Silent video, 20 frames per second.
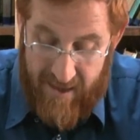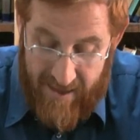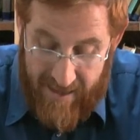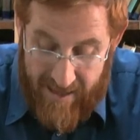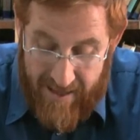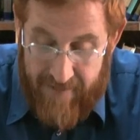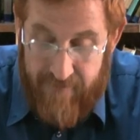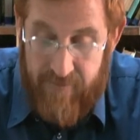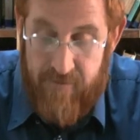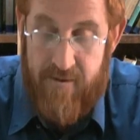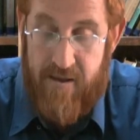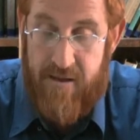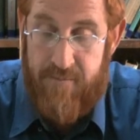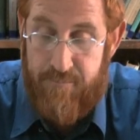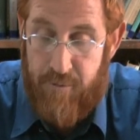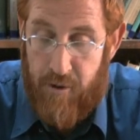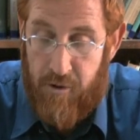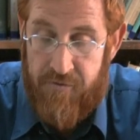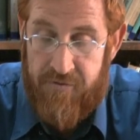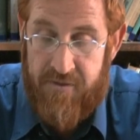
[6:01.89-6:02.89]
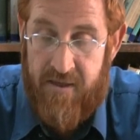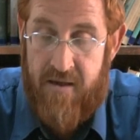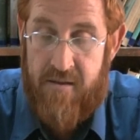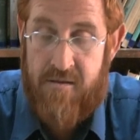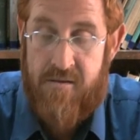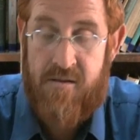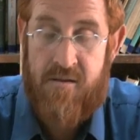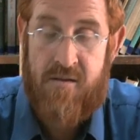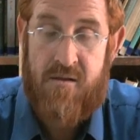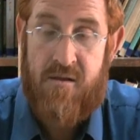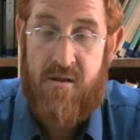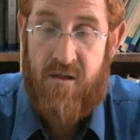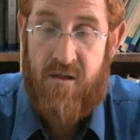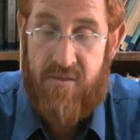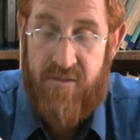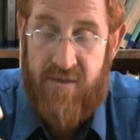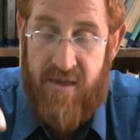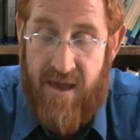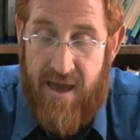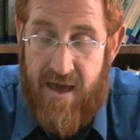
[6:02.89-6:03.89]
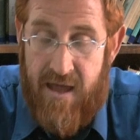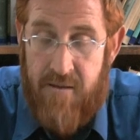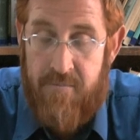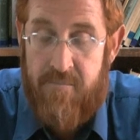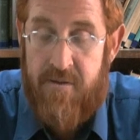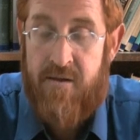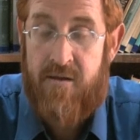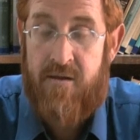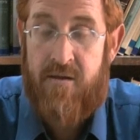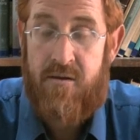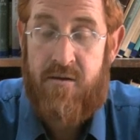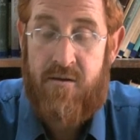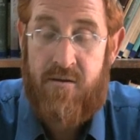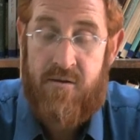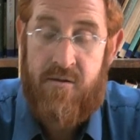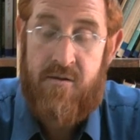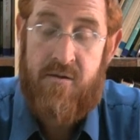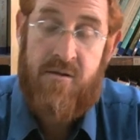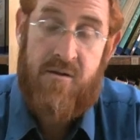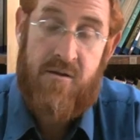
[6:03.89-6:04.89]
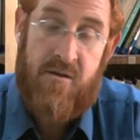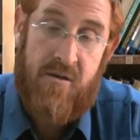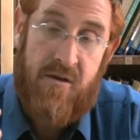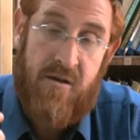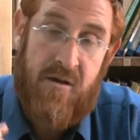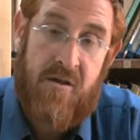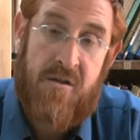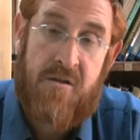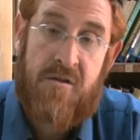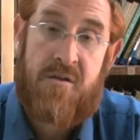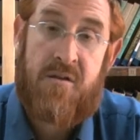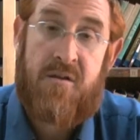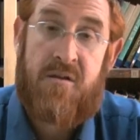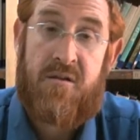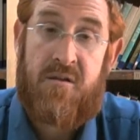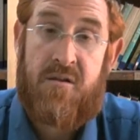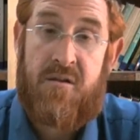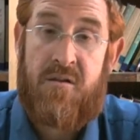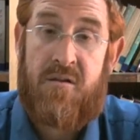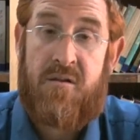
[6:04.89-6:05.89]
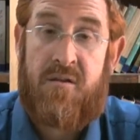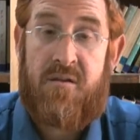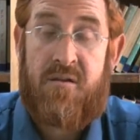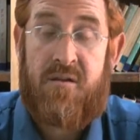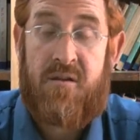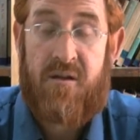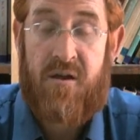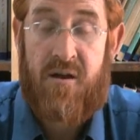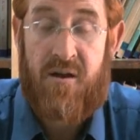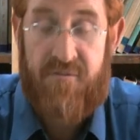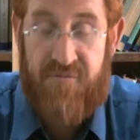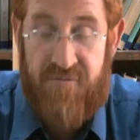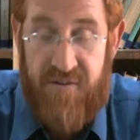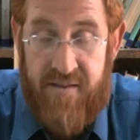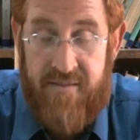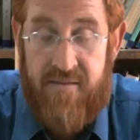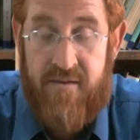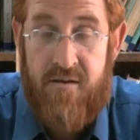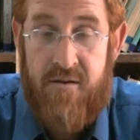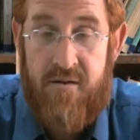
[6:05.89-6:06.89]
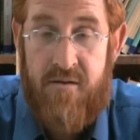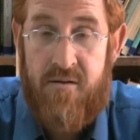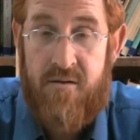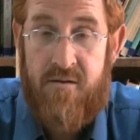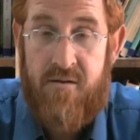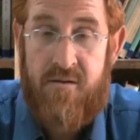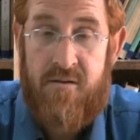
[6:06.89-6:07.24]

And in both cases, the enemy is offended,